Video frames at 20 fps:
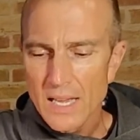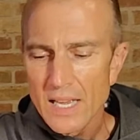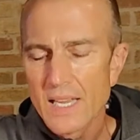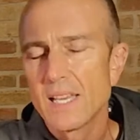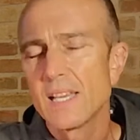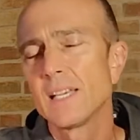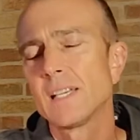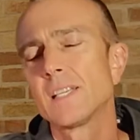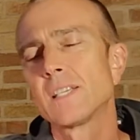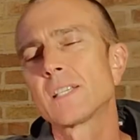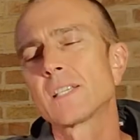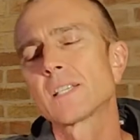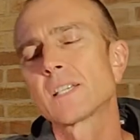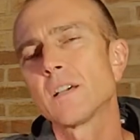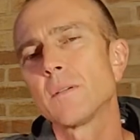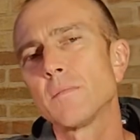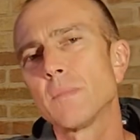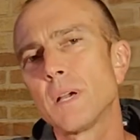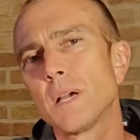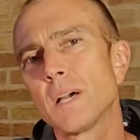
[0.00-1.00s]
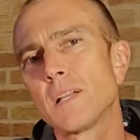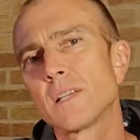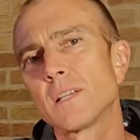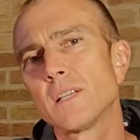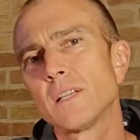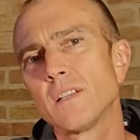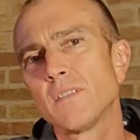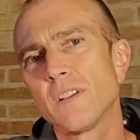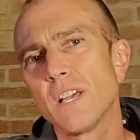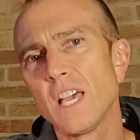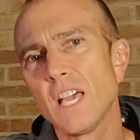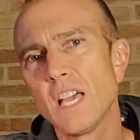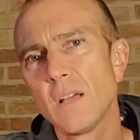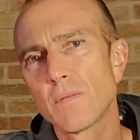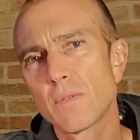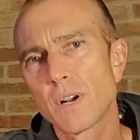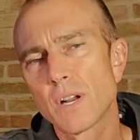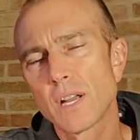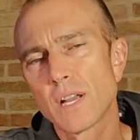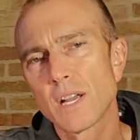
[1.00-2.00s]
His commanding of
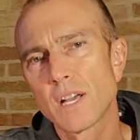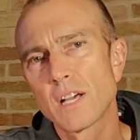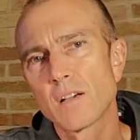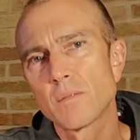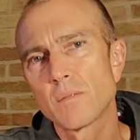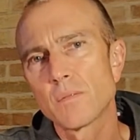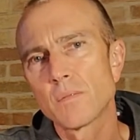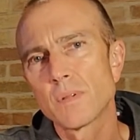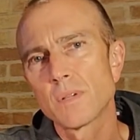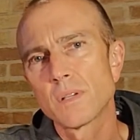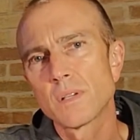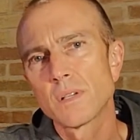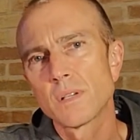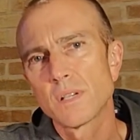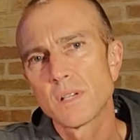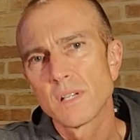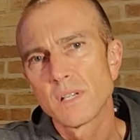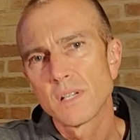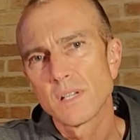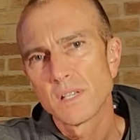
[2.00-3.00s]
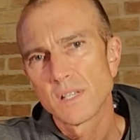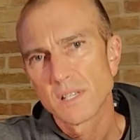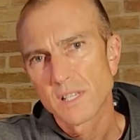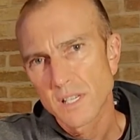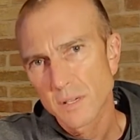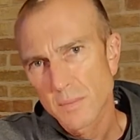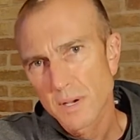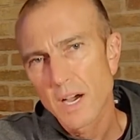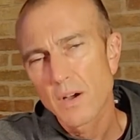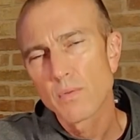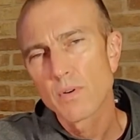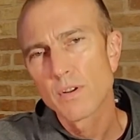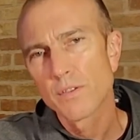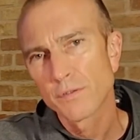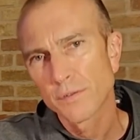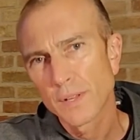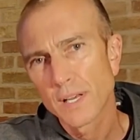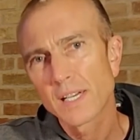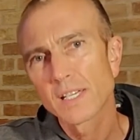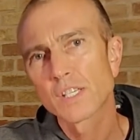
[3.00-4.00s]
Abraham somehow
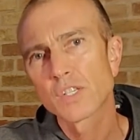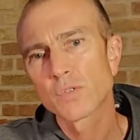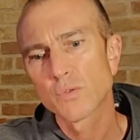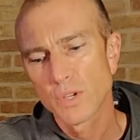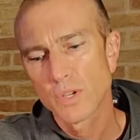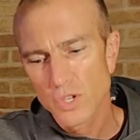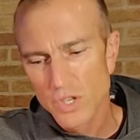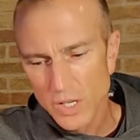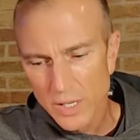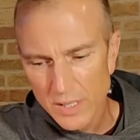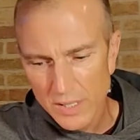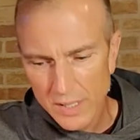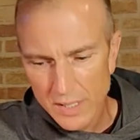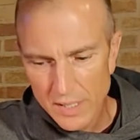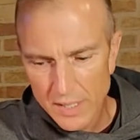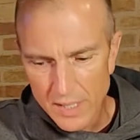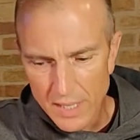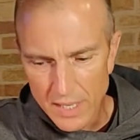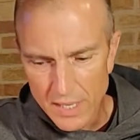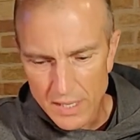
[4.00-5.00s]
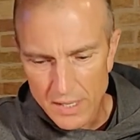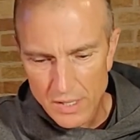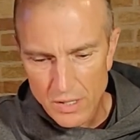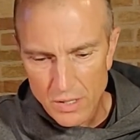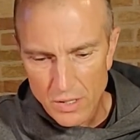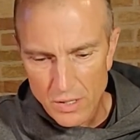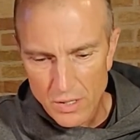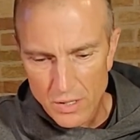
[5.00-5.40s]
reflects what Jesus says